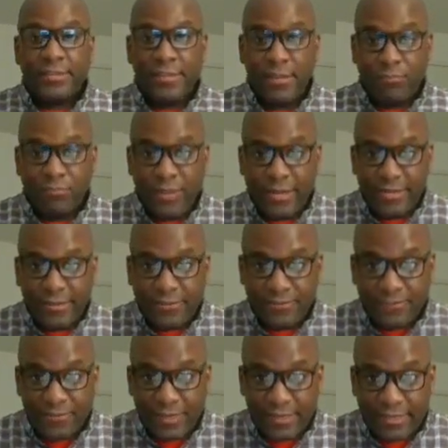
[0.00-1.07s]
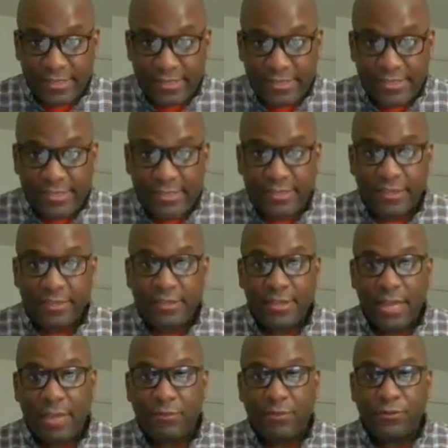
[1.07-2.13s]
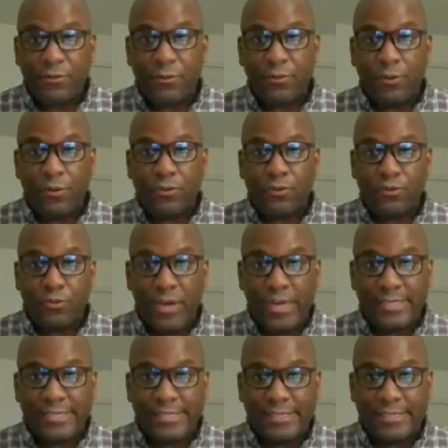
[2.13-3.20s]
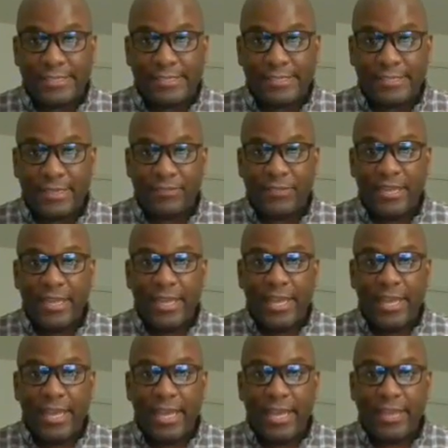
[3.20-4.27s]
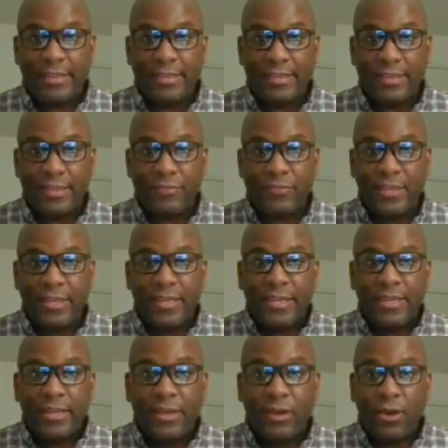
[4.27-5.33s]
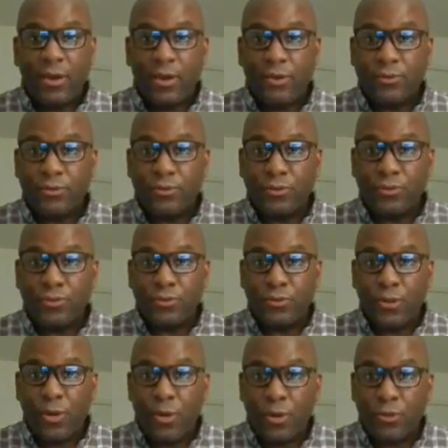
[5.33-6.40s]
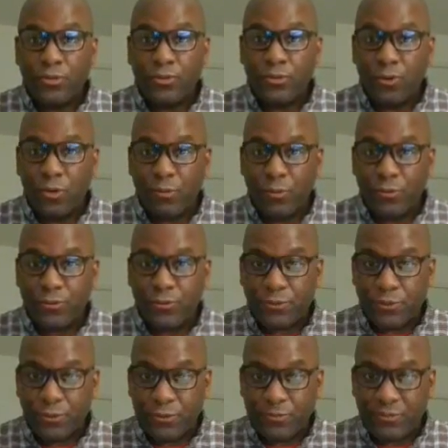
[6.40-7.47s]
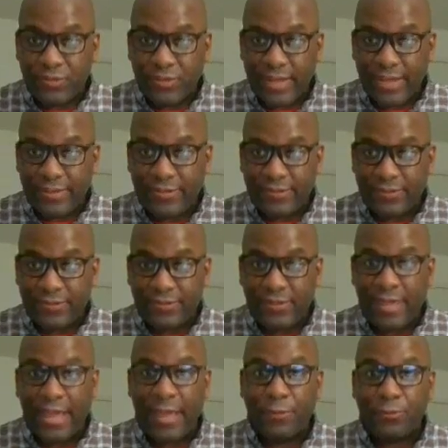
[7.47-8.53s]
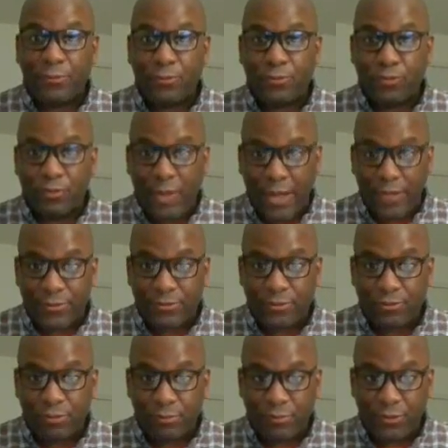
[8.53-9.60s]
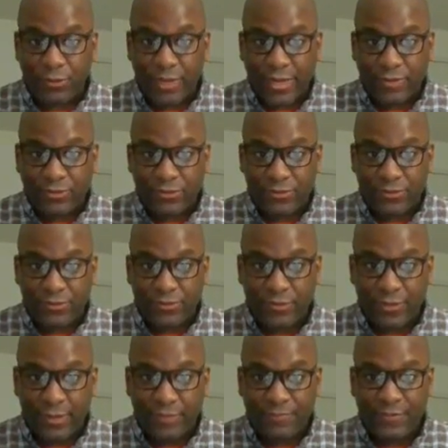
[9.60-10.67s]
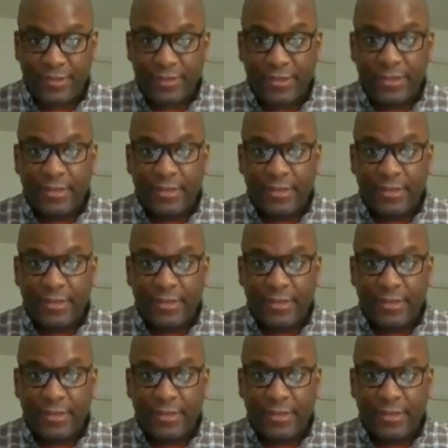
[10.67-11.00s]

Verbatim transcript: somebody's feelings in the time of their own crisis um, and um, under normal circumstances and through trials and tribulations um,